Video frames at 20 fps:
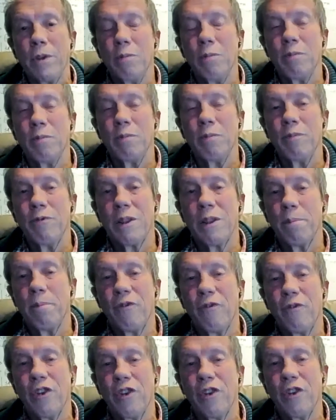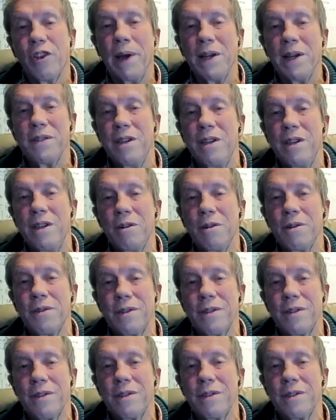you know, for, the, for the past
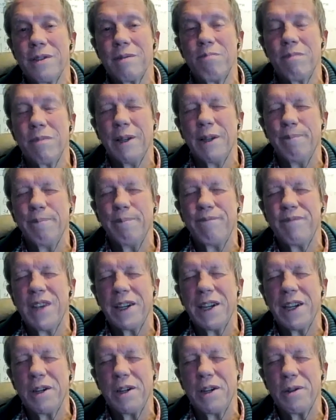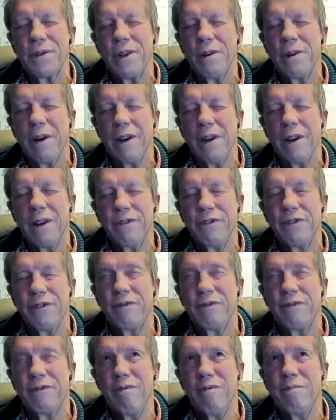year or uh, decade or so,
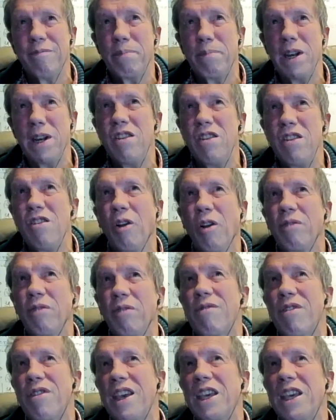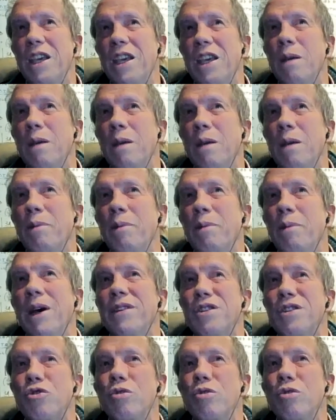I've been not thinking about
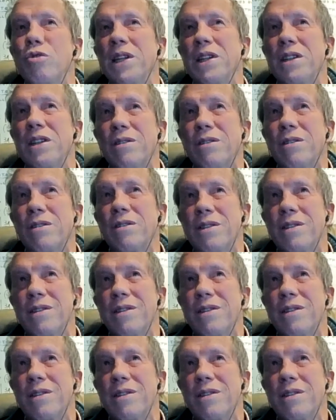this too much